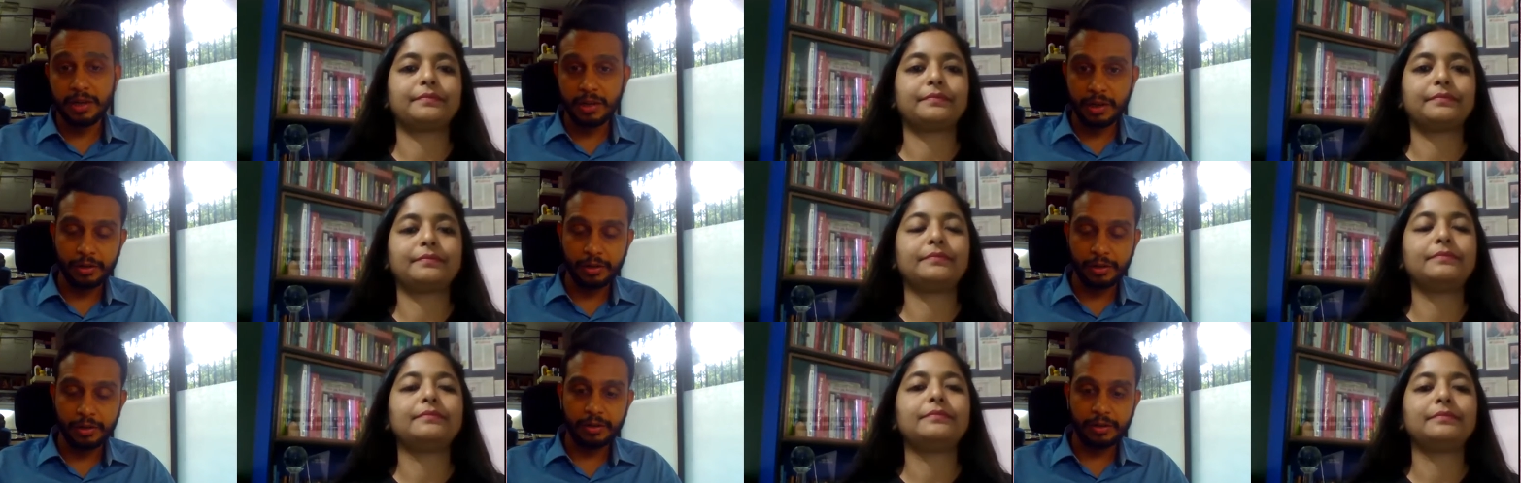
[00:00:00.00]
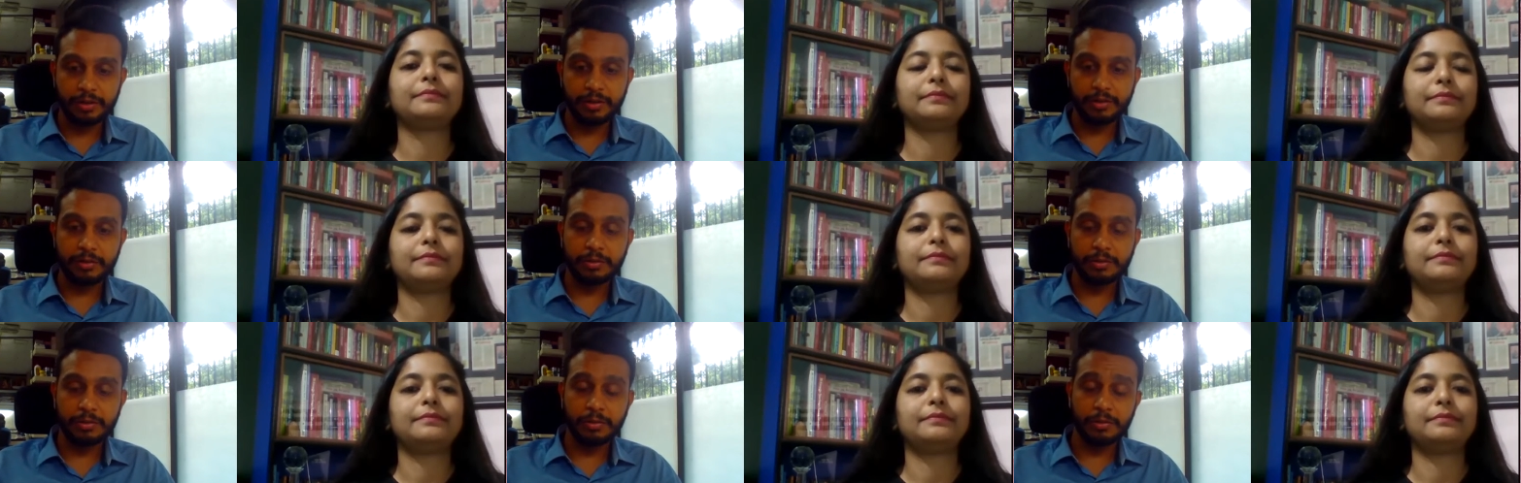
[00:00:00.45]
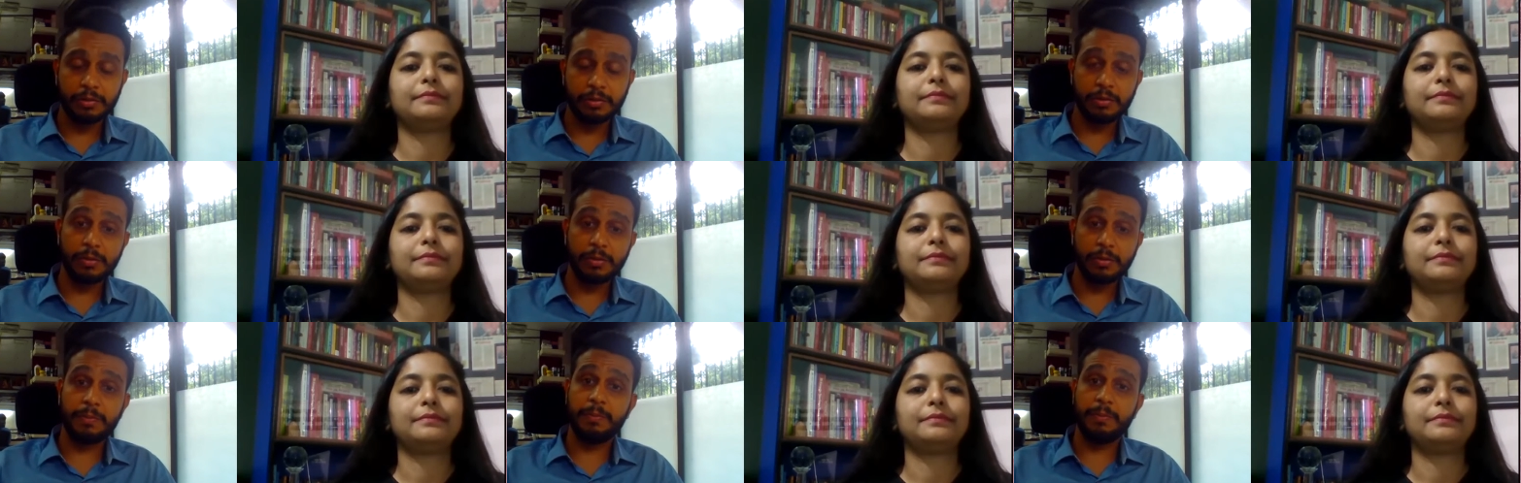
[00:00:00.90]
Speaker 1: So,
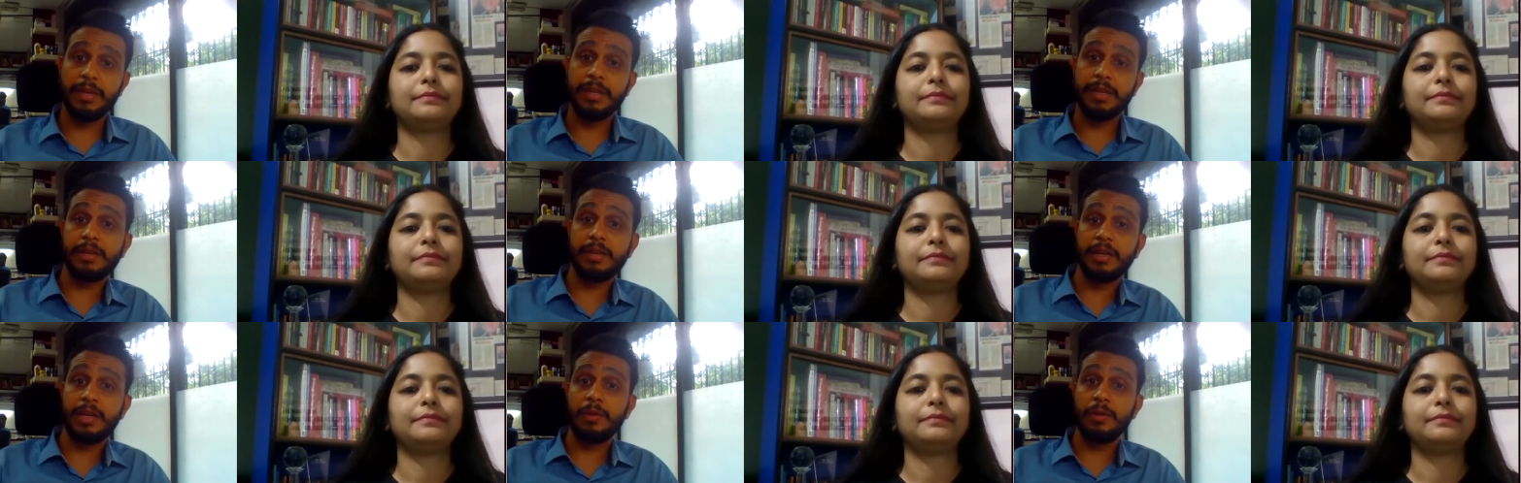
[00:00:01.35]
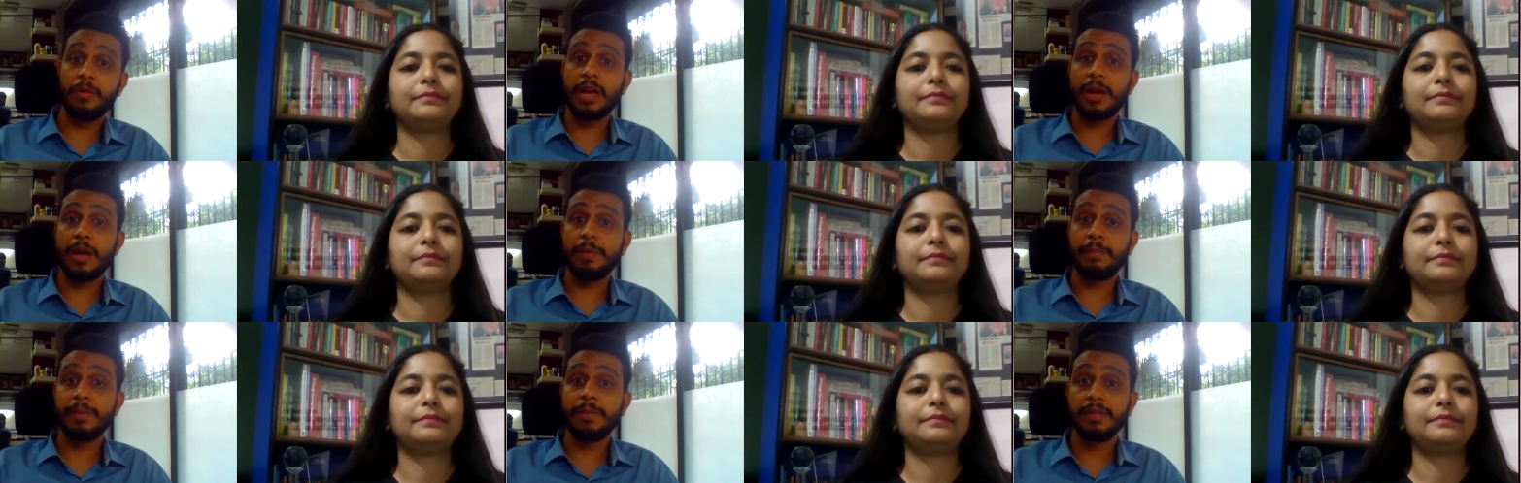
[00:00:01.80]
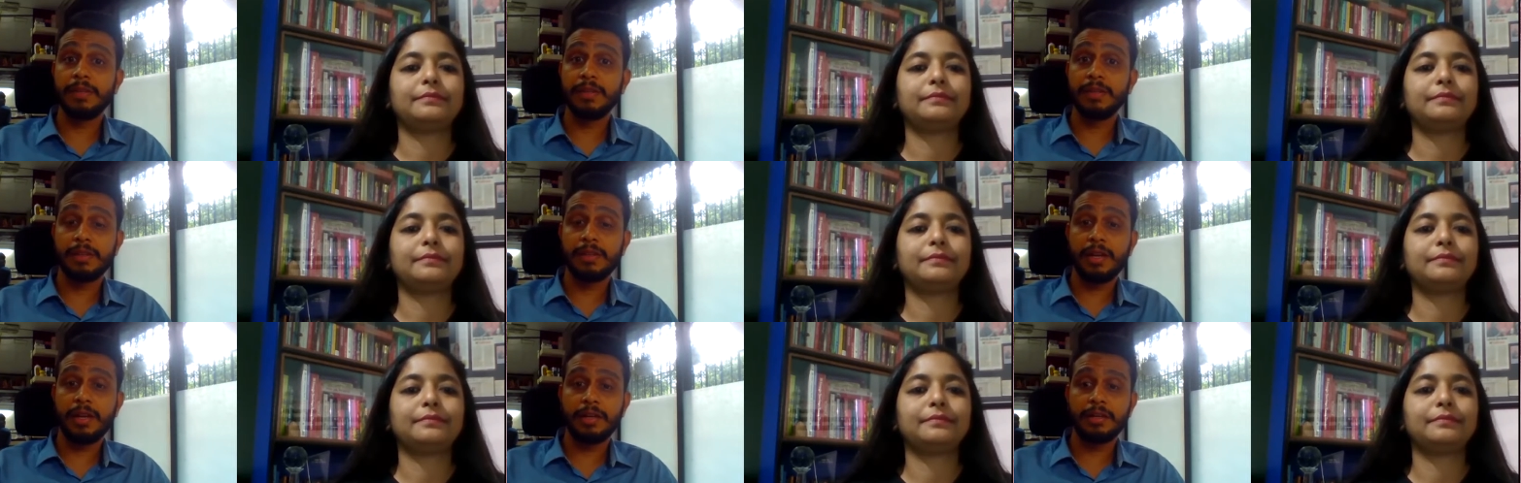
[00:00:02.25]
basically, what happens is that uh,